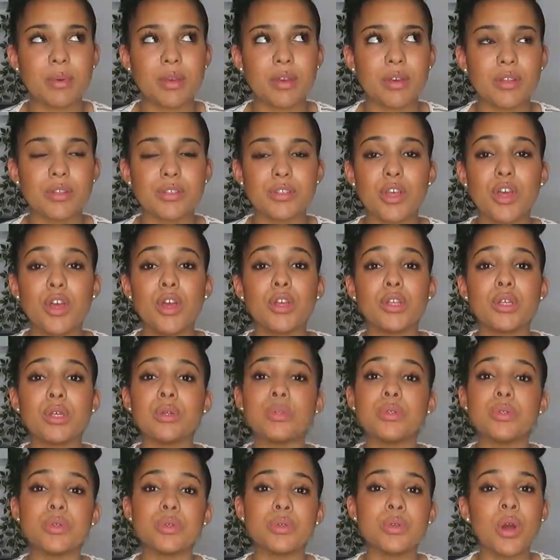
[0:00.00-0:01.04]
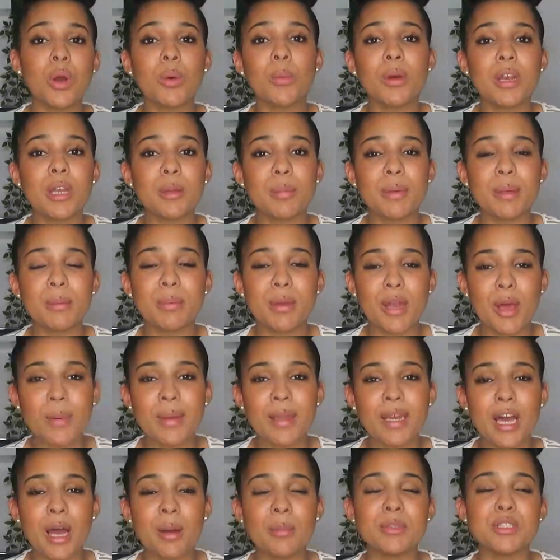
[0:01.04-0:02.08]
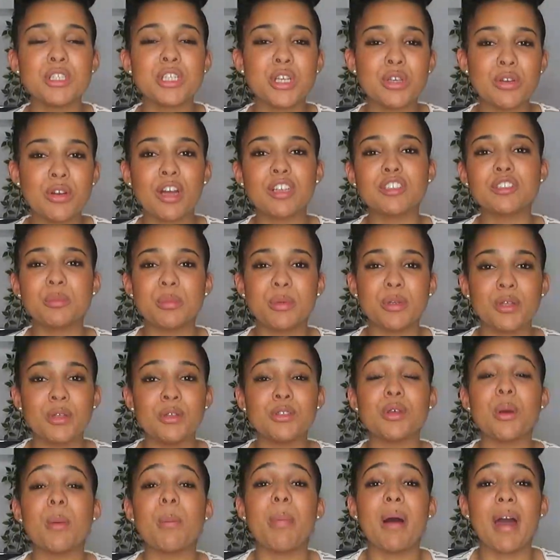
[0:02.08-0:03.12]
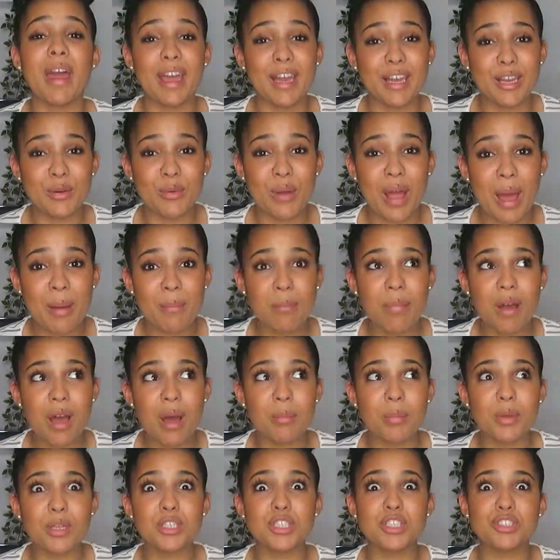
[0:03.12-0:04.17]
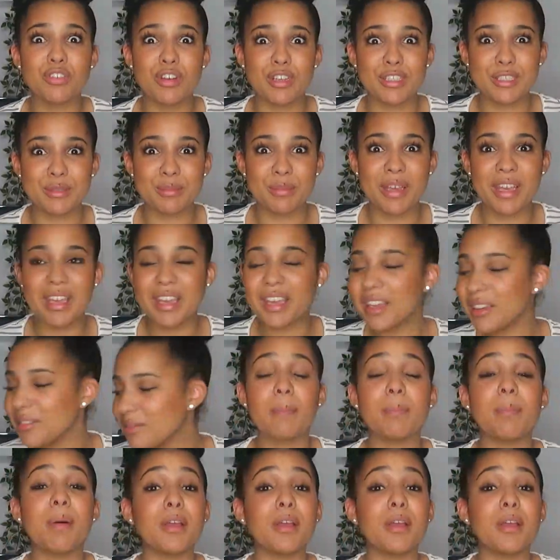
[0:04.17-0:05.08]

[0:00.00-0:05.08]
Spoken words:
because you do not want to be blowing up 200 balloons by a little hand pump, trust me.